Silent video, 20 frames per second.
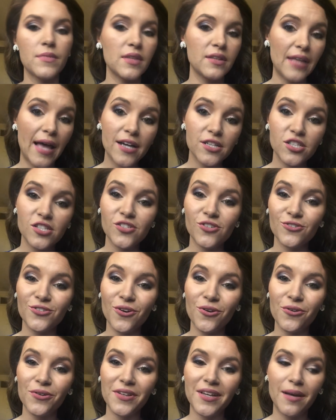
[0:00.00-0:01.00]
lashes are
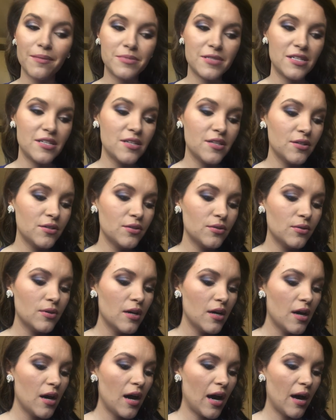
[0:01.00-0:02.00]
totally up to you.
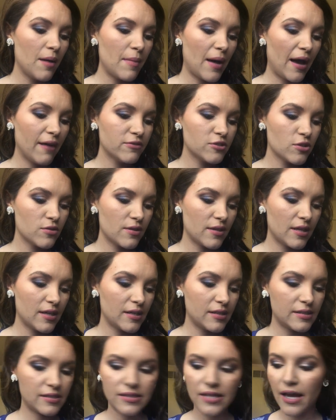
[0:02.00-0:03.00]
After
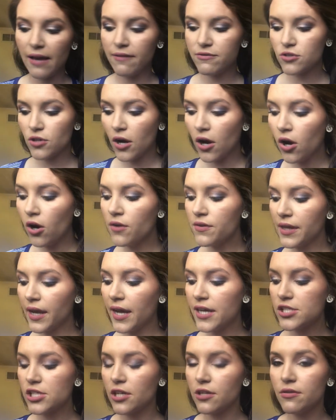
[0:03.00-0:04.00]
this, after all the
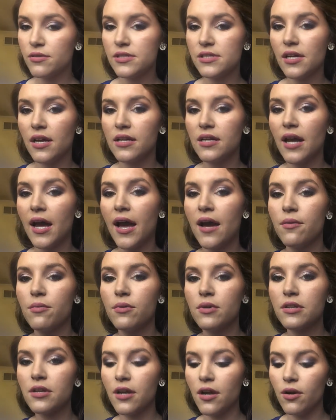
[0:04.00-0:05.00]
eyeshadow's done, I
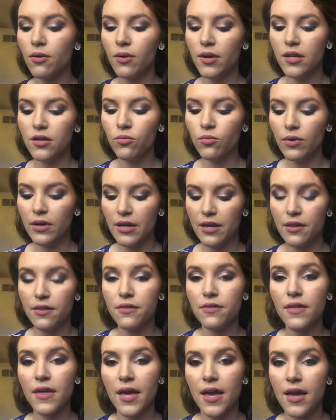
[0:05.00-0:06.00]
would go in
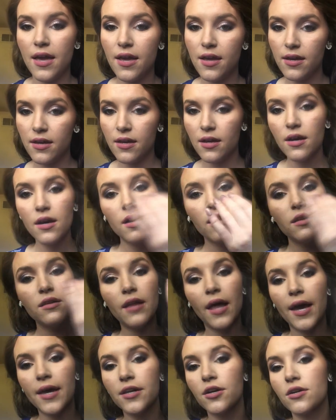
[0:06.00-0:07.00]
with a
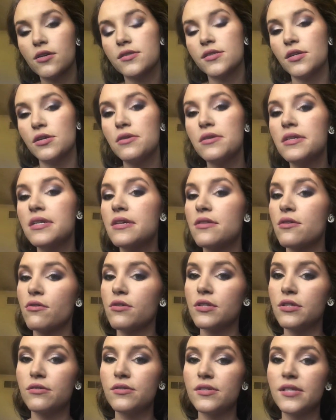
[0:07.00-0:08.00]
liner. So you can either
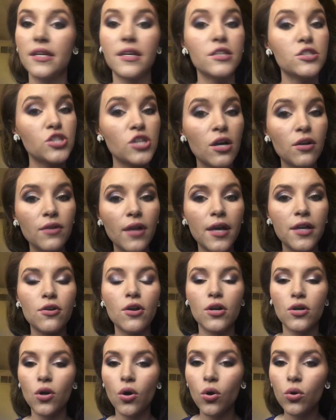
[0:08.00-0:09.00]
use like a gel
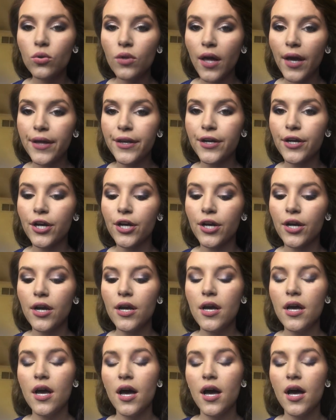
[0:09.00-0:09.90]
liner, a kohl liner.